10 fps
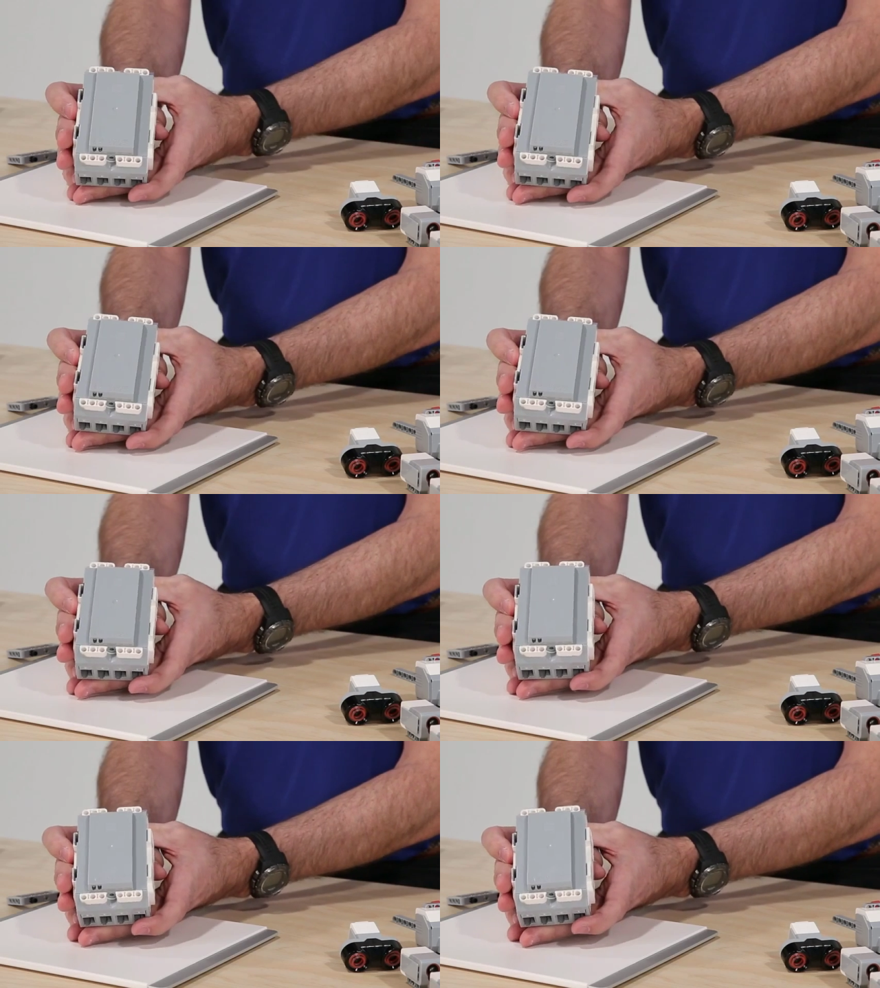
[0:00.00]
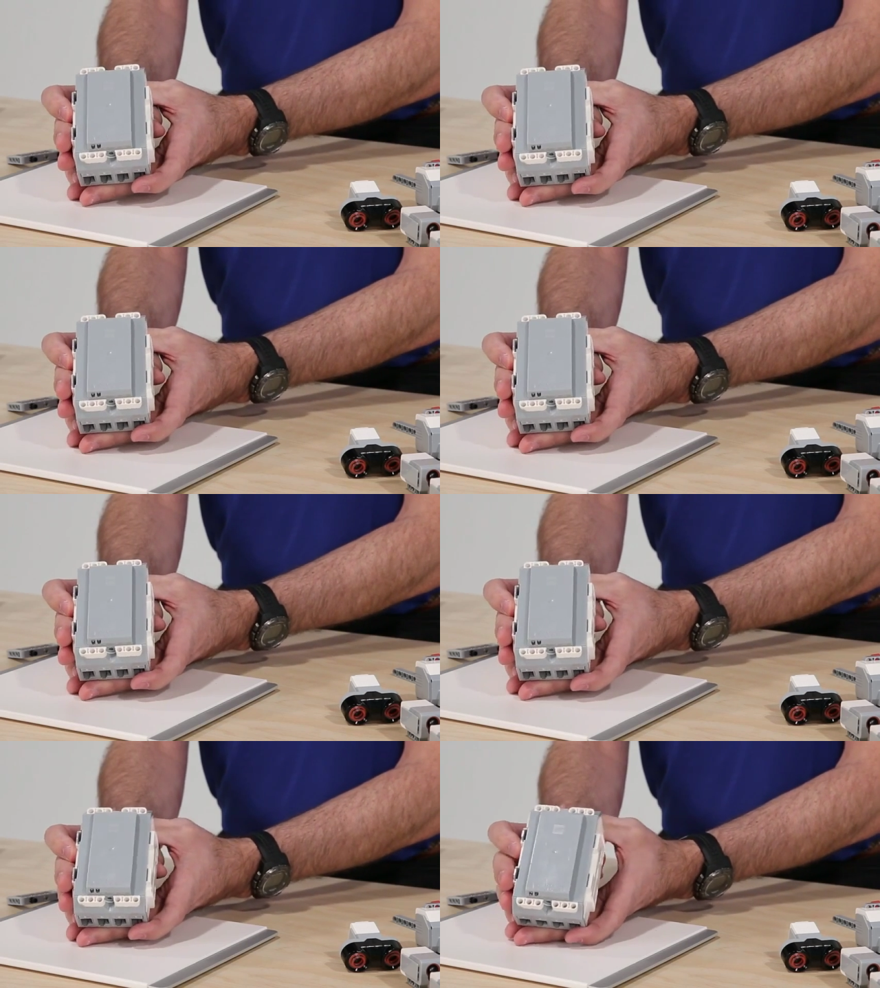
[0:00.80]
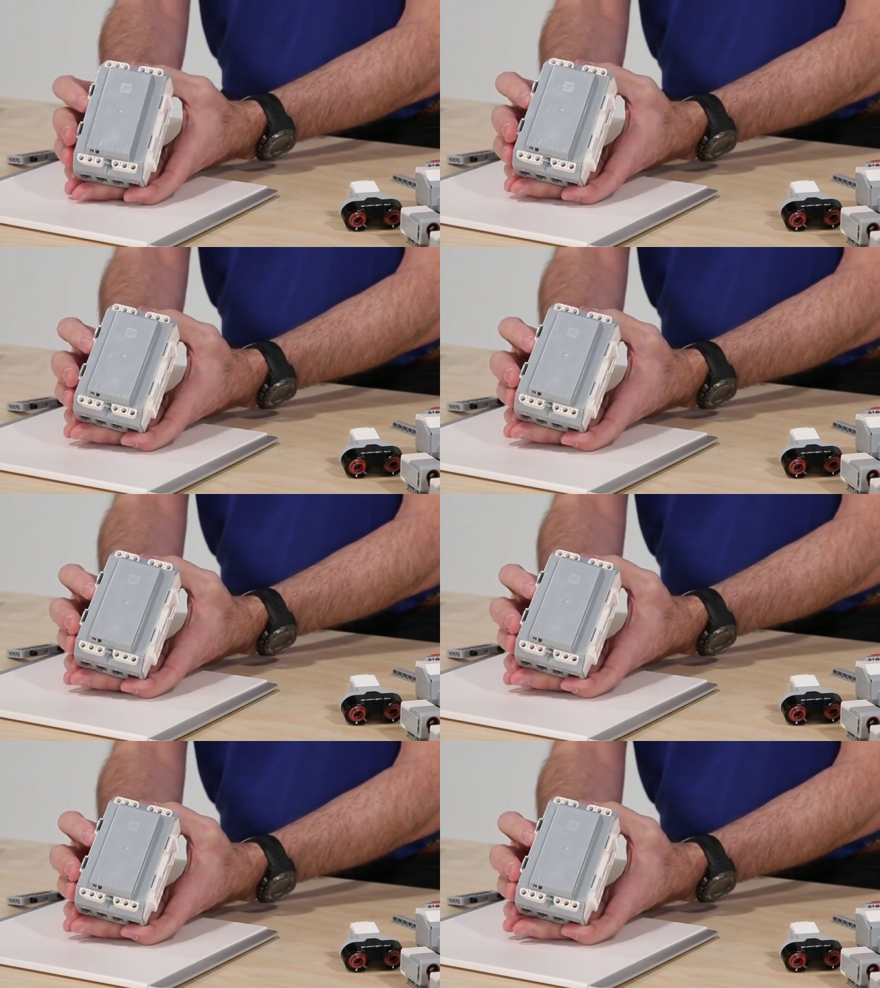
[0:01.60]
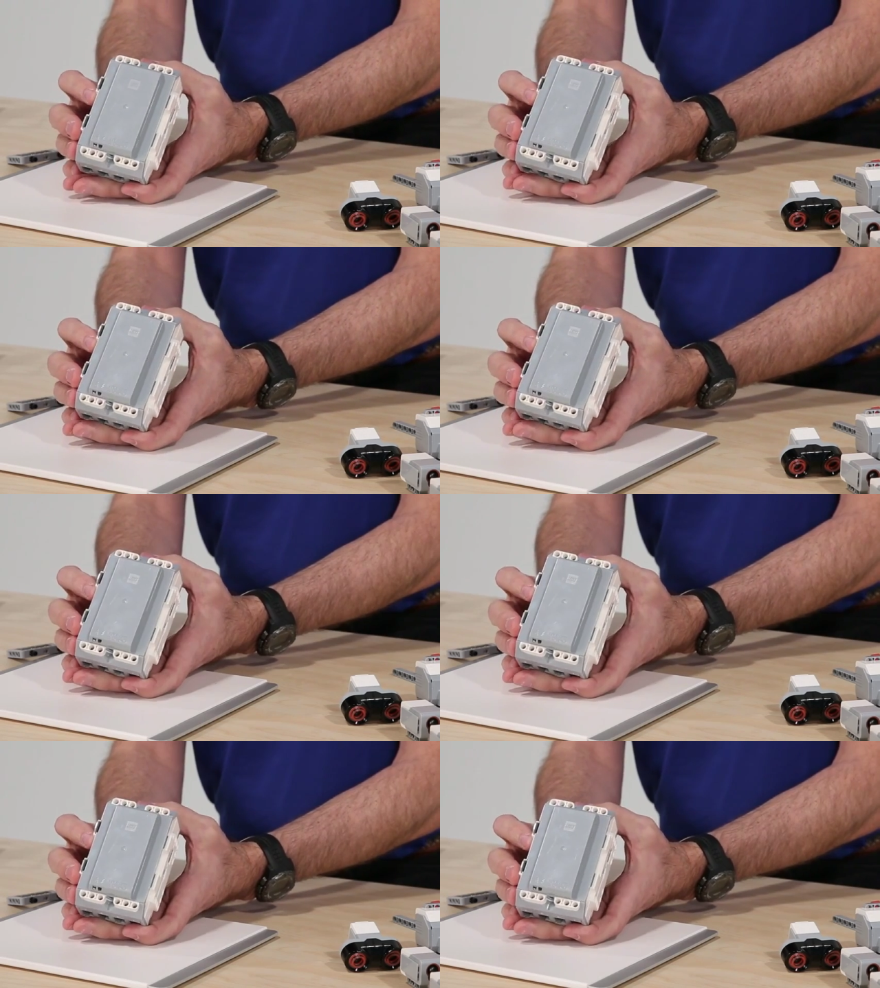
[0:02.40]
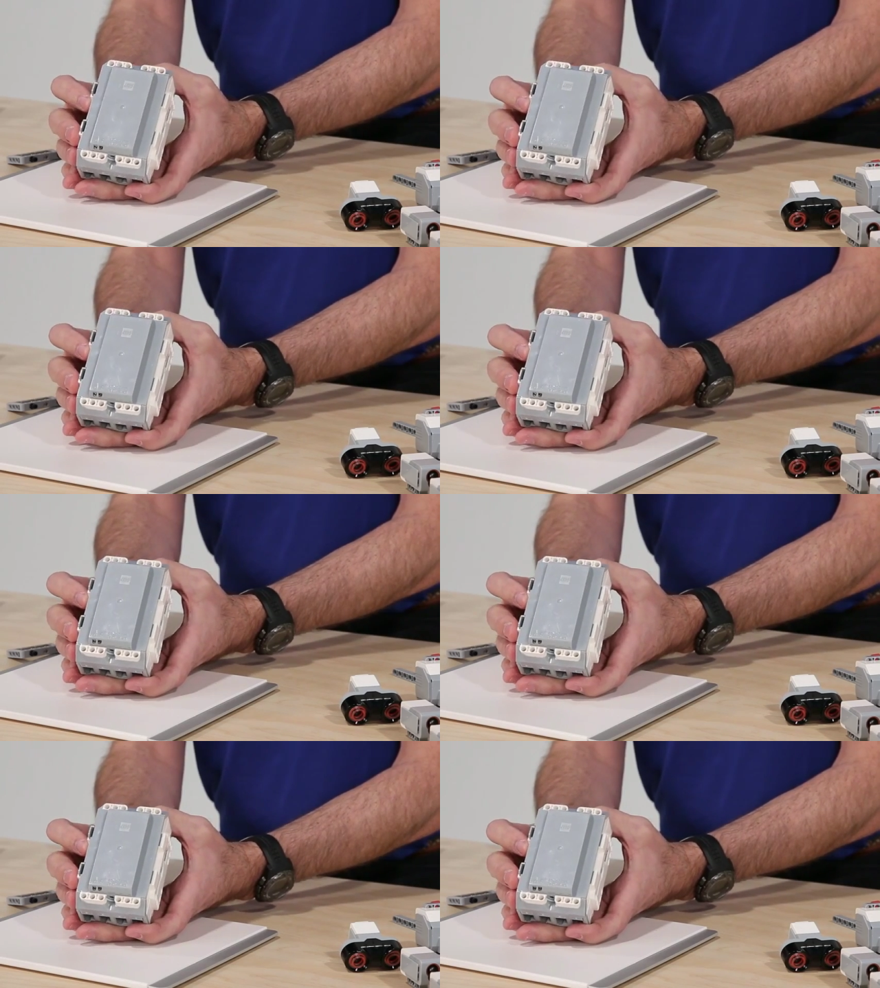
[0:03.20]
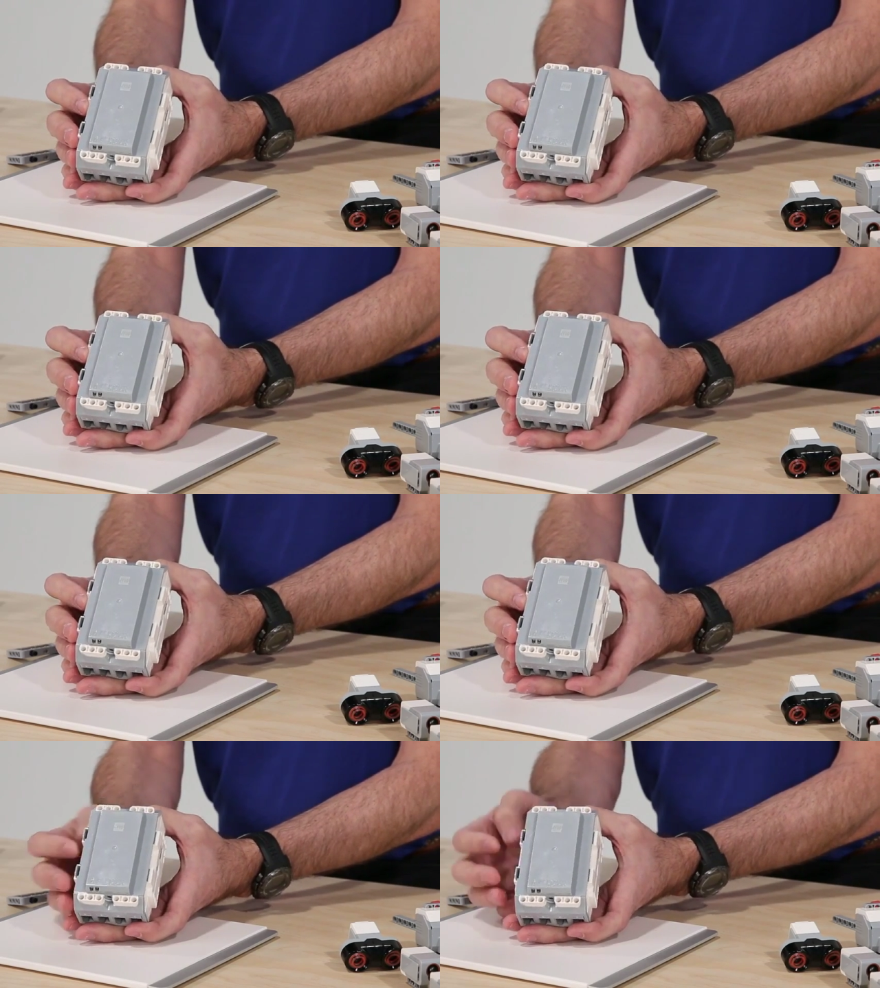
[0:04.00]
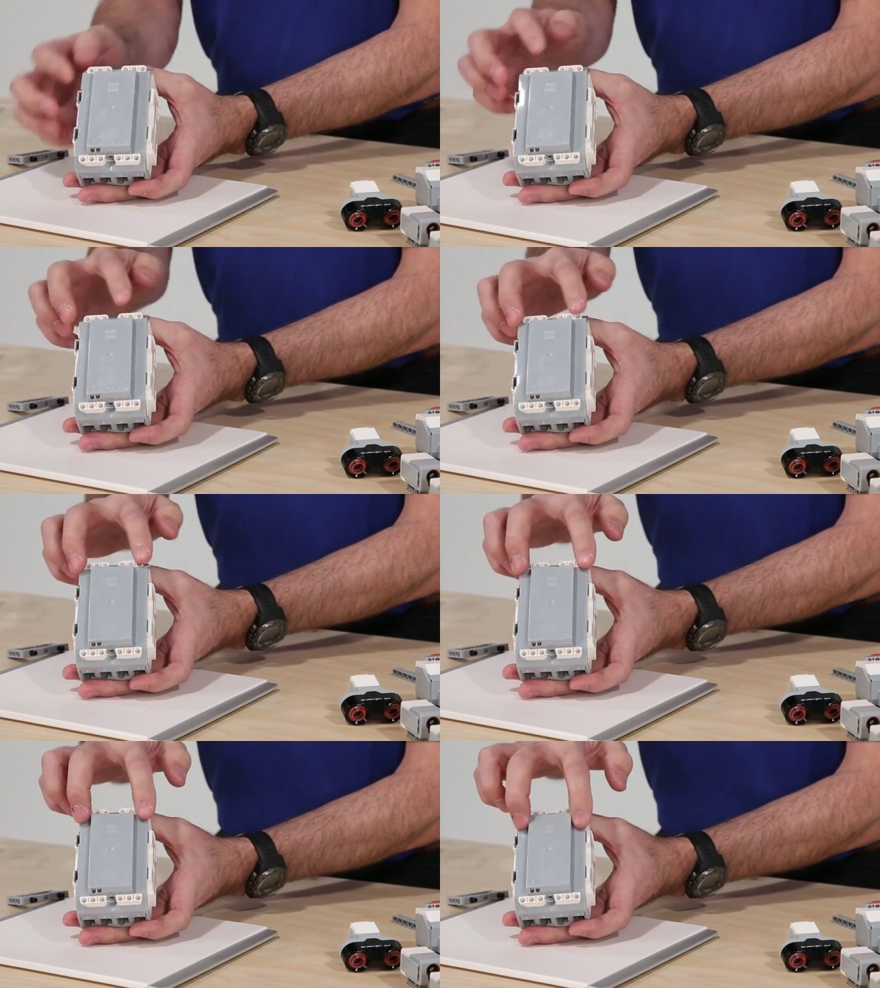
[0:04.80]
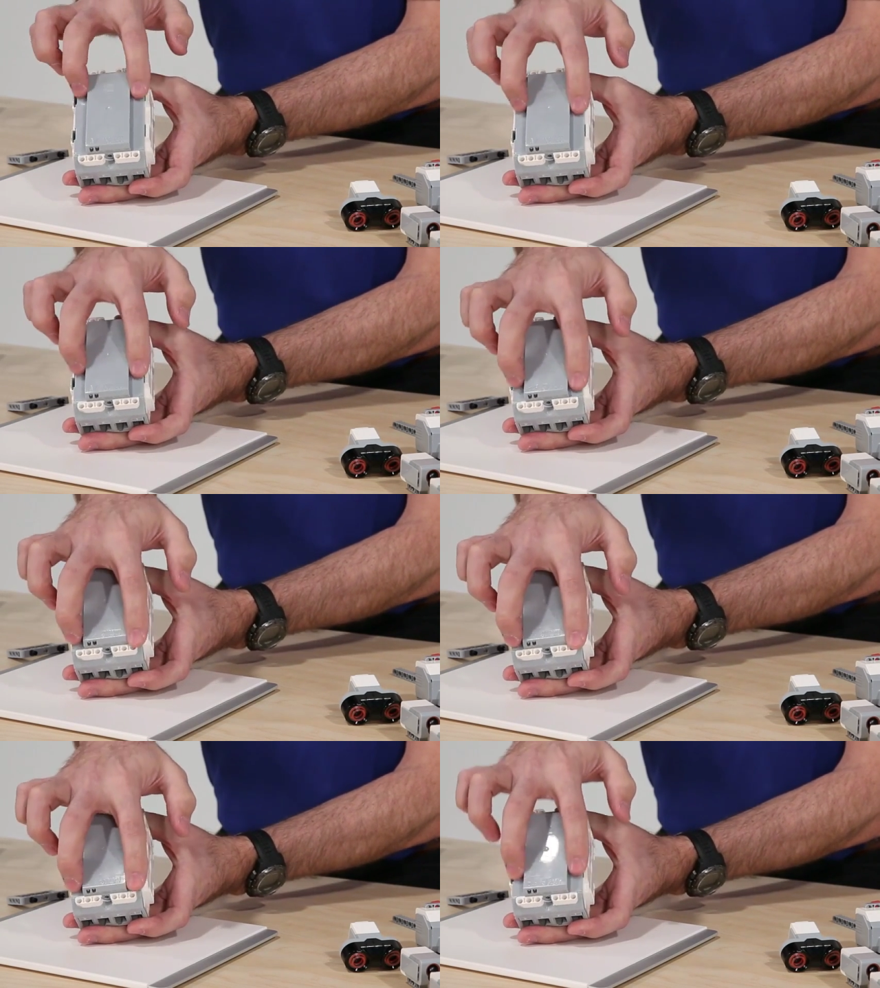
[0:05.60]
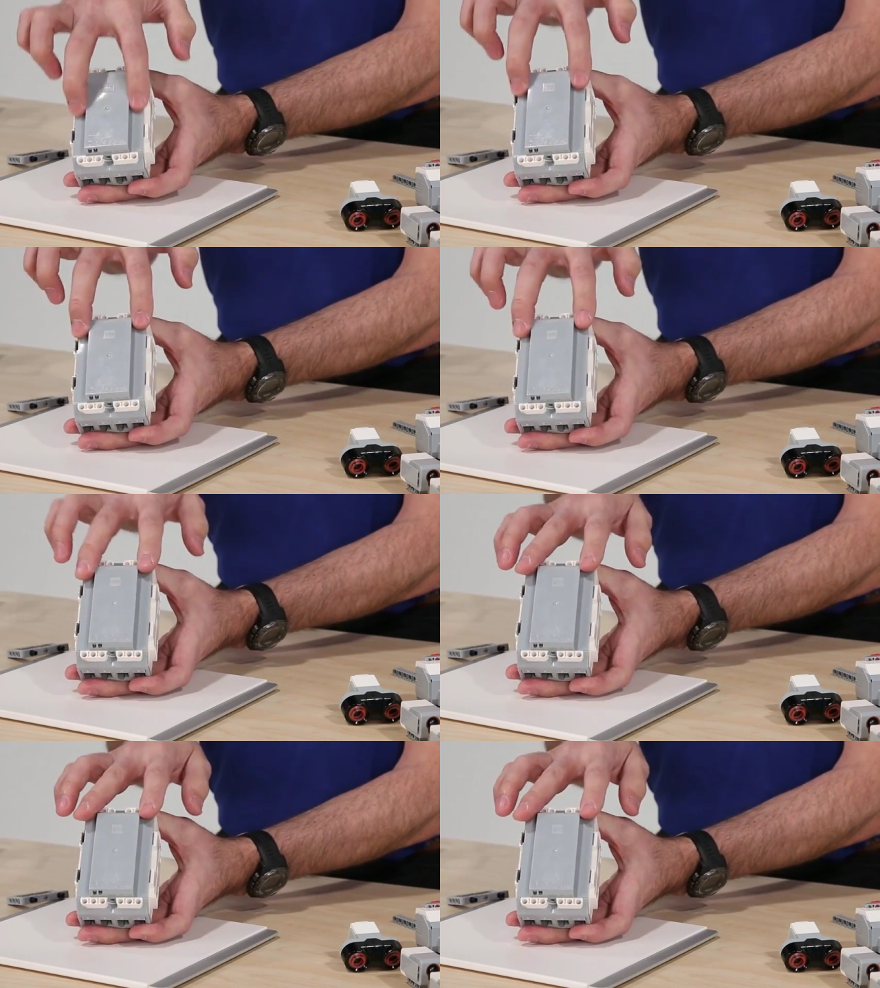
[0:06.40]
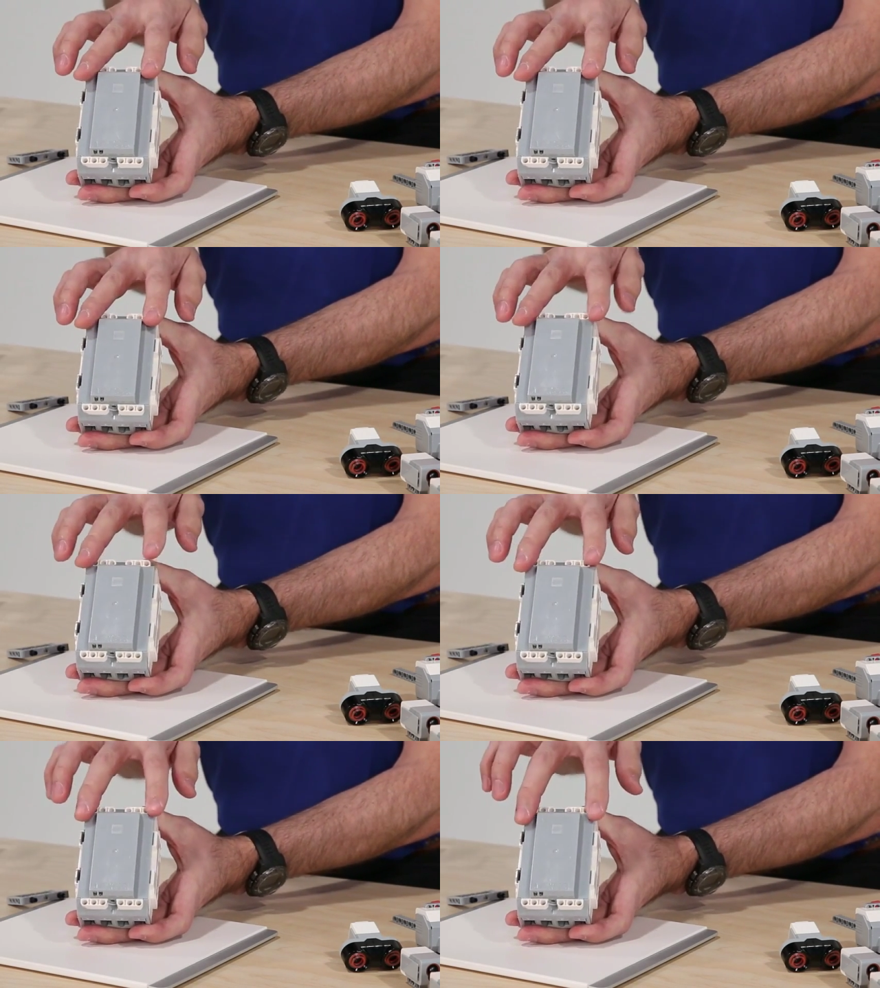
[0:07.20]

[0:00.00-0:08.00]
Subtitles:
(no speaker visible)